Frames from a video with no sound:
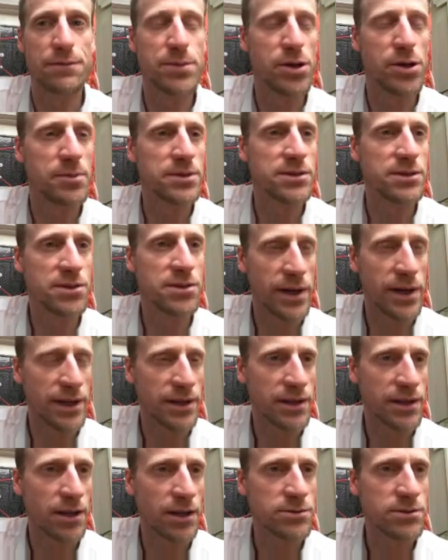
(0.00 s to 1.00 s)
of purposes around
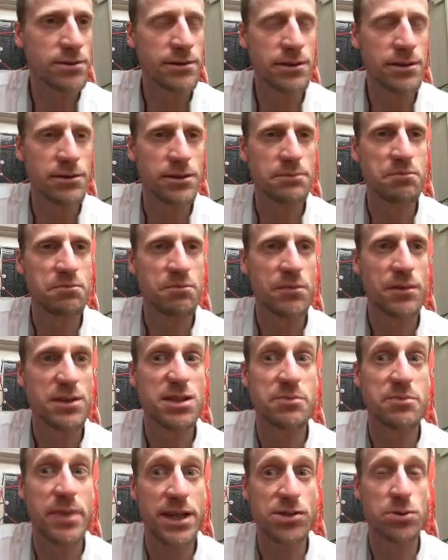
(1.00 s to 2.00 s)
the coast. They're a
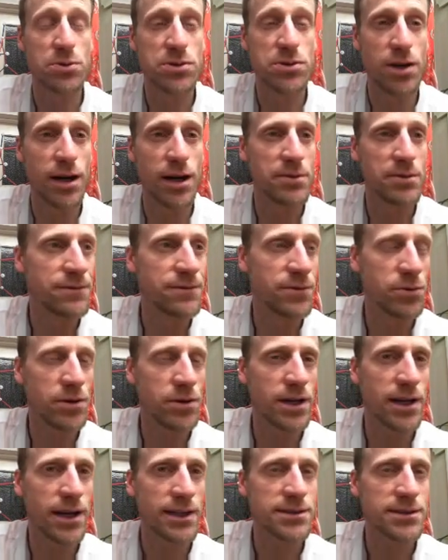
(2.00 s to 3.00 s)
special type of
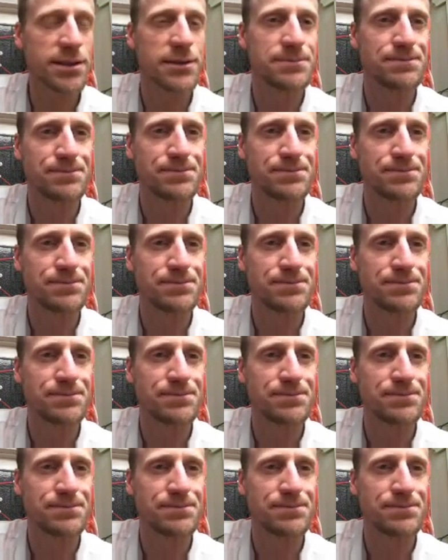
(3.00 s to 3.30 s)
forecast,